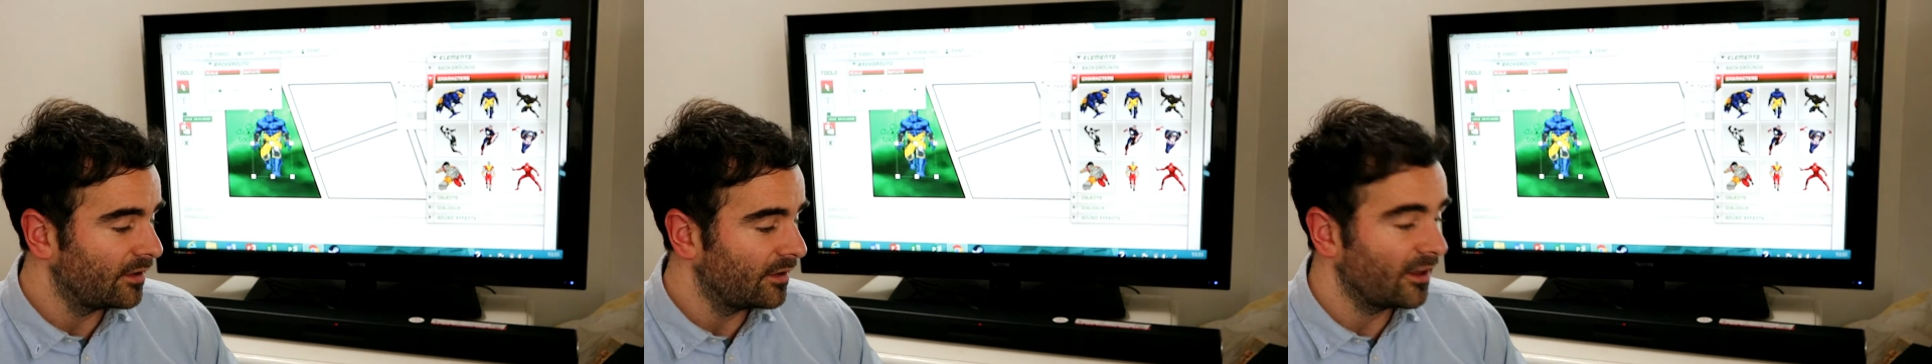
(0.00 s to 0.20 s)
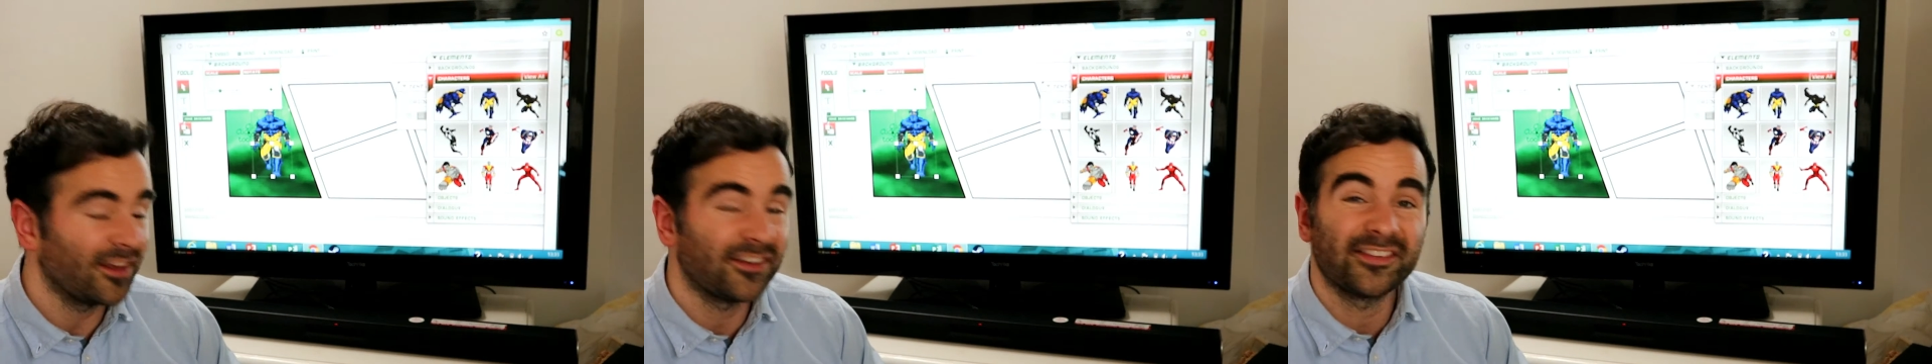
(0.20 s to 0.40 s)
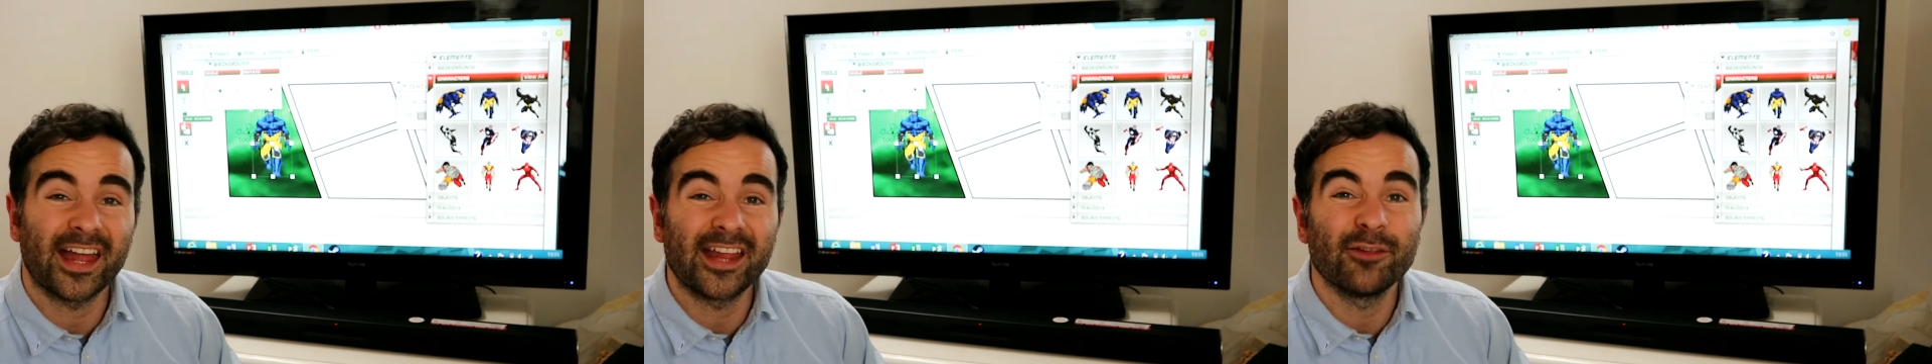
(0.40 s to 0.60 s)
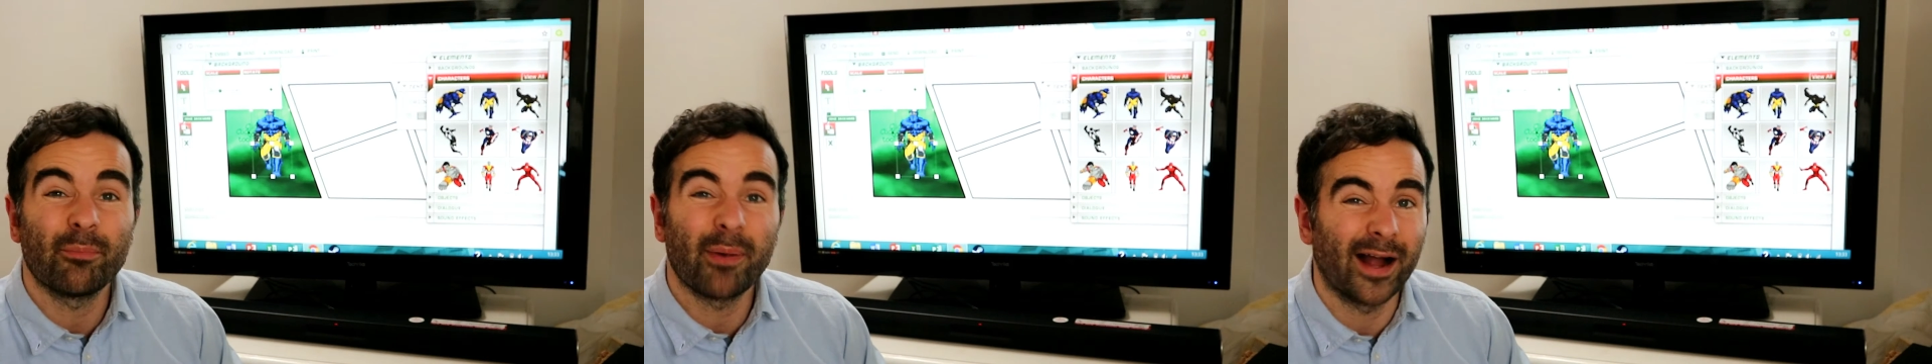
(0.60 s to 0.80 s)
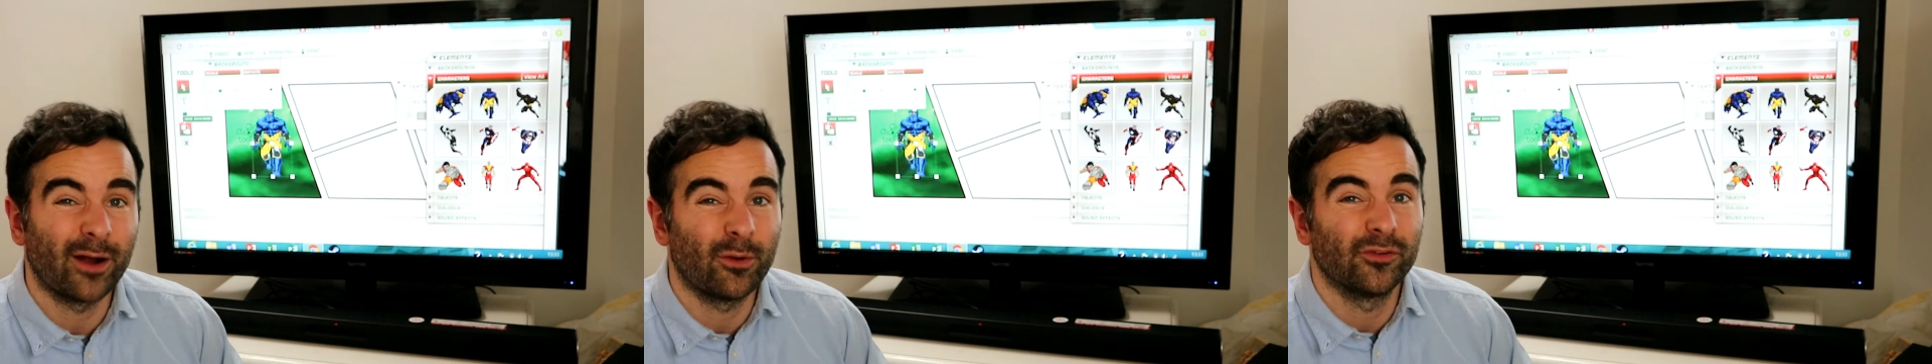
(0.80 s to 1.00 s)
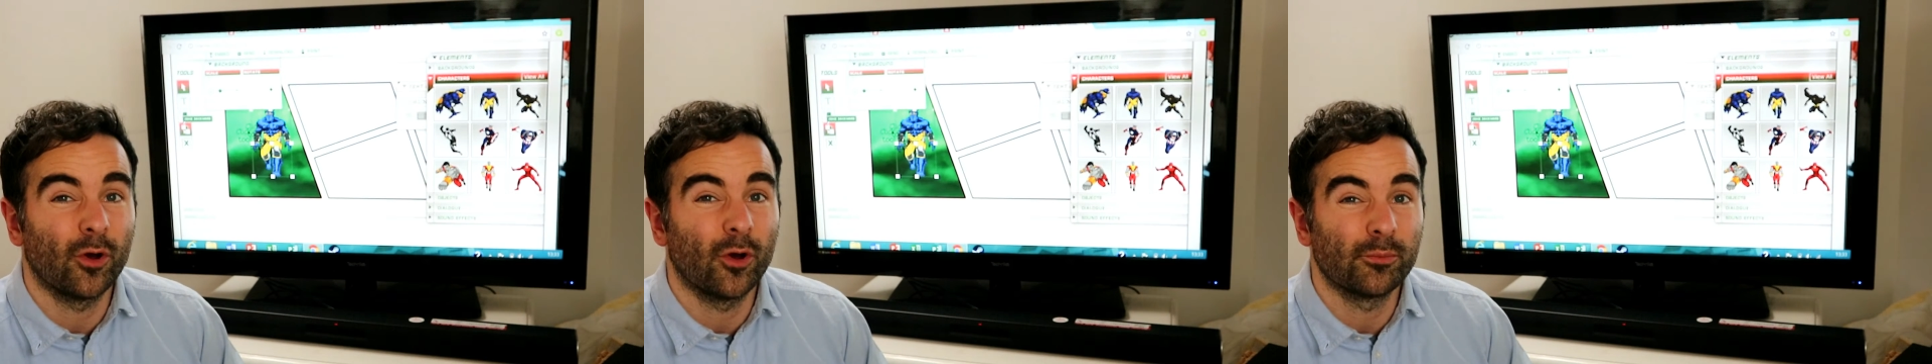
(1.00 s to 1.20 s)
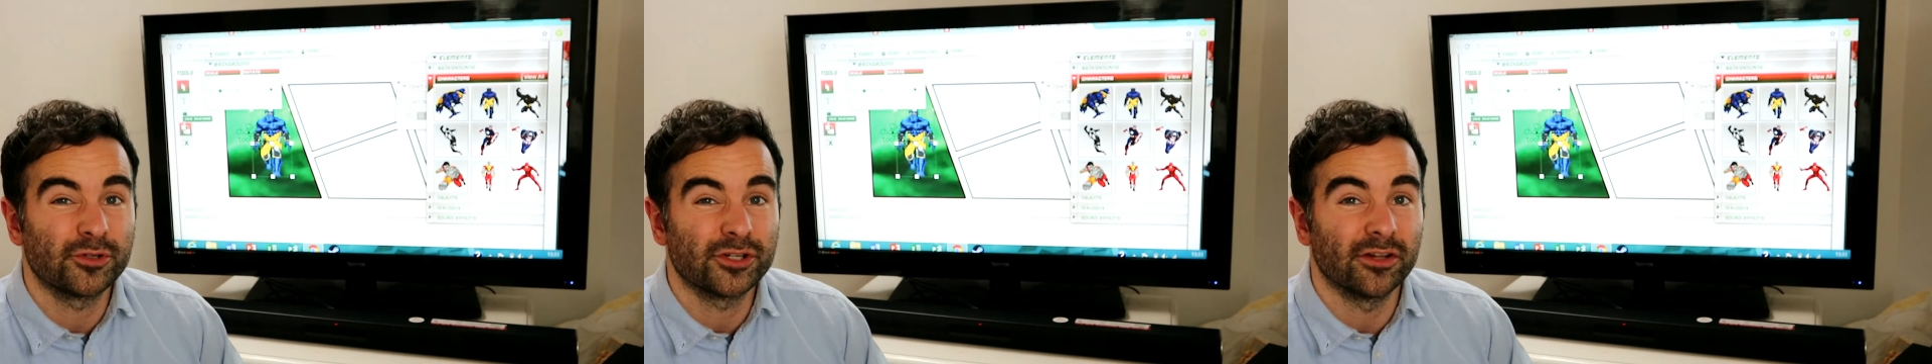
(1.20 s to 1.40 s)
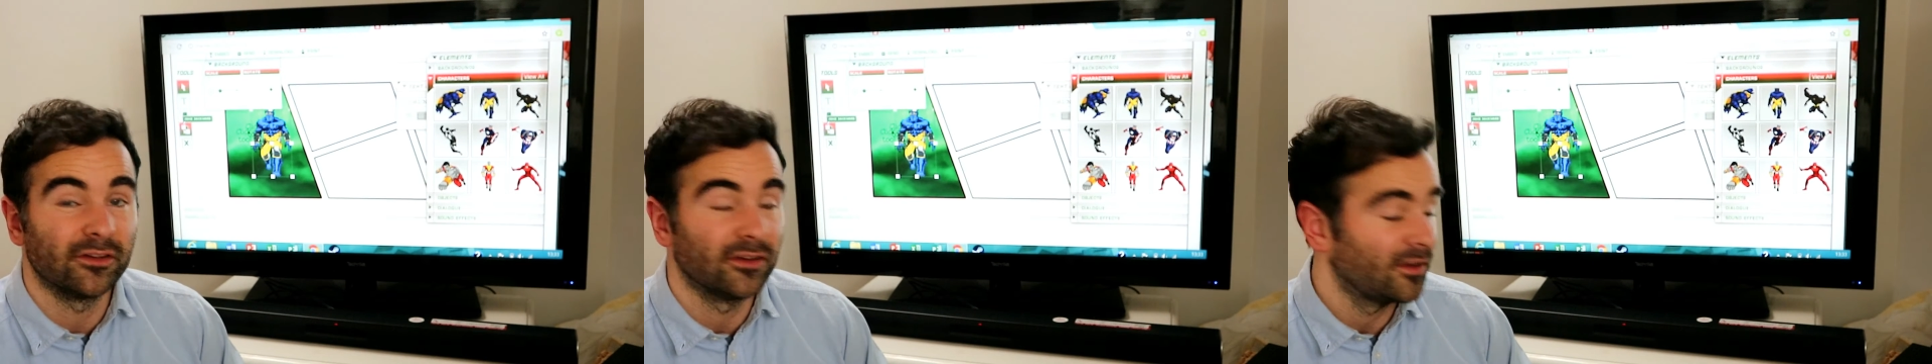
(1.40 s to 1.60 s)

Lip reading: a send backwards option.